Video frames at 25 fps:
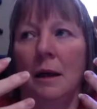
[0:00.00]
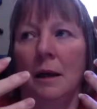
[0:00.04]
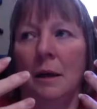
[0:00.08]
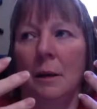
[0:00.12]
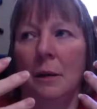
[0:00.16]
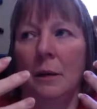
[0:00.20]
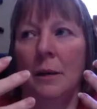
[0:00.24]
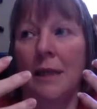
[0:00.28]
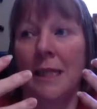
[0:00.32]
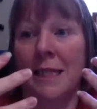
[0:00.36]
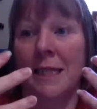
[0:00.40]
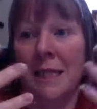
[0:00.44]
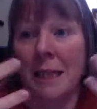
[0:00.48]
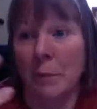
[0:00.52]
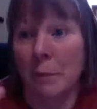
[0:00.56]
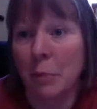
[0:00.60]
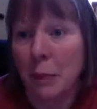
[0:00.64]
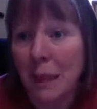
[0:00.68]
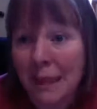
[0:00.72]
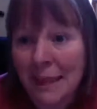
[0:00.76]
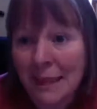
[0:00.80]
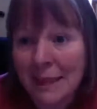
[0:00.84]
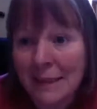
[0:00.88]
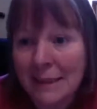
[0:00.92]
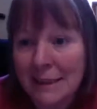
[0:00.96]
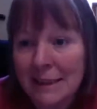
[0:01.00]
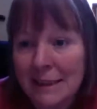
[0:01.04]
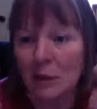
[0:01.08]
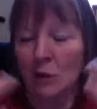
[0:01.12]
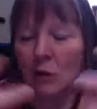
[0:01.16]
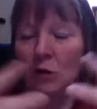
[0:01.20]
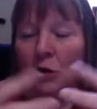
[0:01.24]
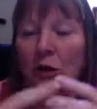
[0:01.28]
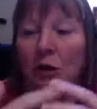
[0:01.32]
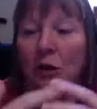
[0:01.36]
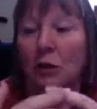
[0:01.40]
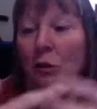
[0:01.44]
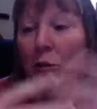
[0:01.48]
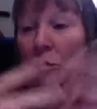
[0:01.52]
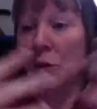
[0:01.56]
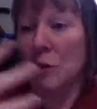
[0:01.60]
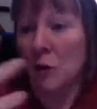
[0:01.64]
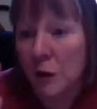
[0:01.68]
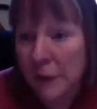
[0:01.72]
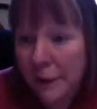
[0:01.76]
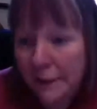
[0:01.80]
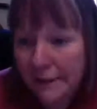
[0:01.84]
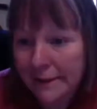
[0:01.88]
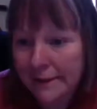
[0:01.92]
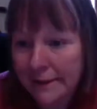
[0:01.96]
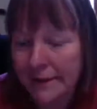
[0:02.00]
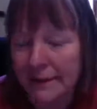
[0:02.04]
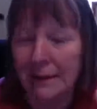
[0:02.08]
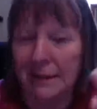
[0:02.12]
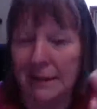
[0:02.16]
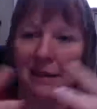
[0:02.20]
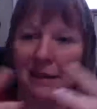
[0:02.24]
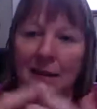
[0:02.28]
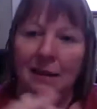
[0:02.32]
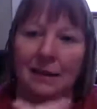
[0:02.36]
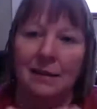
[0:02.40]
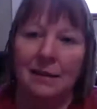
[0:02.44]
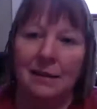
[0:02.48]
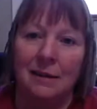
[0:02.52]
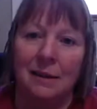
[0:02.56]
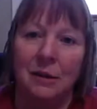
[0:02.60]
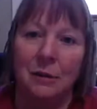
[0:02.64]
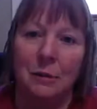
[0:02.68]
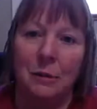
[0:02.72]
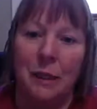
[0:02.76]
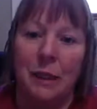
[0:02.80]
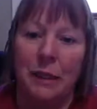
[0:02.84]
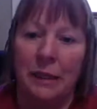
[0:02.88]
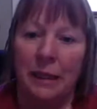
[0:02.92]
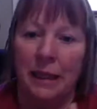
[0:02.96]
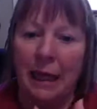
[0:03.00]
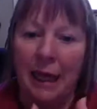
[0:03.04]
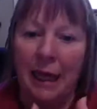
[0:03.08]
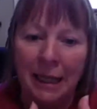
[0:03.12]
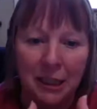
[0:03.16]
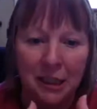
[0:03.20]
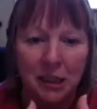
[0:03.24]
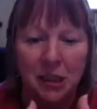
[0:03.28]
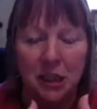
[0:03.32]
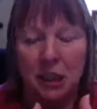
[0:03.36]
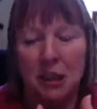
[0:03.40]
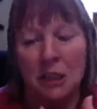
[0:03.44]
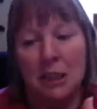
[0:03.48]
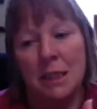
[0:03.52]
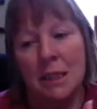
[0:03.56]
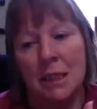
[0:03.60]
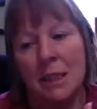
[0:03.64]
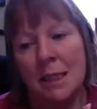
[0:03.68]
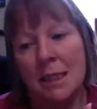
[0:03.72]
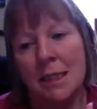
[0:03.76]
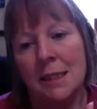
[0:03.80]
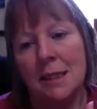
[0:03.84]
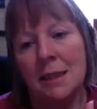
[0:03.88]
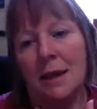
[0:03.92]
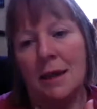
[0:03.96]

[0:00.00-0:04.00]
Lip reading: siblings or your voice and communications.